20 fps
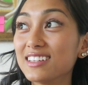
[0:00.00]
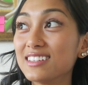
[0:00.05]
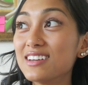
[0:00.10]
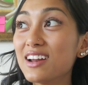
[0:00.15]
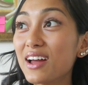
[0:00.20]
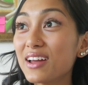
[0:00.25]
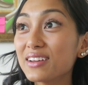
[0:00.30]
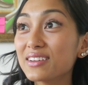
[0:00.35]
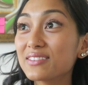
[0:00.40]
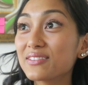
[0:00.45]

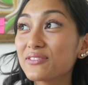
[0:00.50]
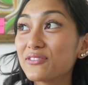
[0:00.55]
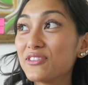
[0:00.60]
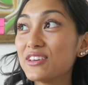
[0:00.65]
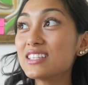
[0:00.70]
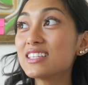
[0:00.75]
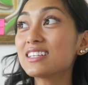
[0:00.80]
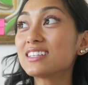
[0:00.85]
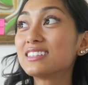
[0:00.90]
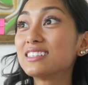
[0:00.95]
Not
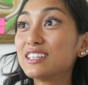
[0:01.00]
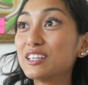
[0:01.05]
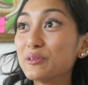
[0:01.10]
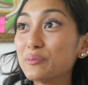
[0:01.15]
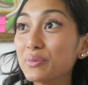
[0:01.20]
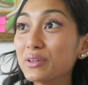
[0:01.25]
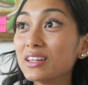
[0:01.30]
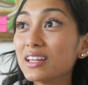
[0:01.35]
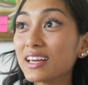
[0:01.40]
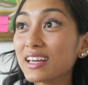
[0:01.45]
physically,
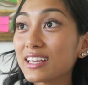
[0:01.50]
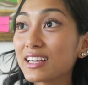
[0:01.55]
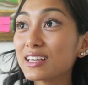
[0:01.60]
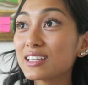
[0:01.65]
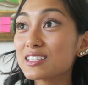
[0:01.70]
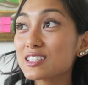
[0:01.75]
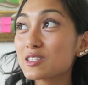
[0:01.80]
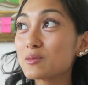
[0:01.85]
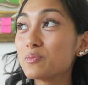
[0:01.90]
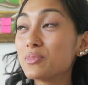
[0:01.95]
but
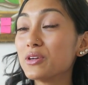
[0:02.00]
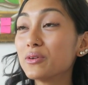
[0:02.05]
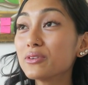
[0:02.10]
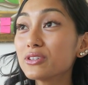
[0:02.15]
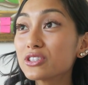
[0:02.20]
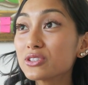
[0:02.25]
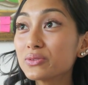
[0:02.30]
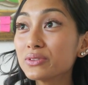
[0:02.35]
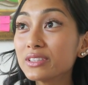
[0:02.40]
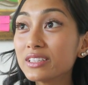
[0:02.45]
like
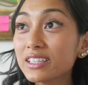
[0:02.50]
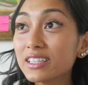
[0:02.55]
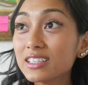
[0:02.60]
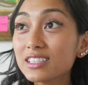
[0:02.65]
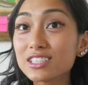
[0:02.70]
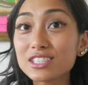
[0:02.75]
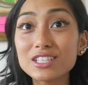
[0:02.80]
spiritually,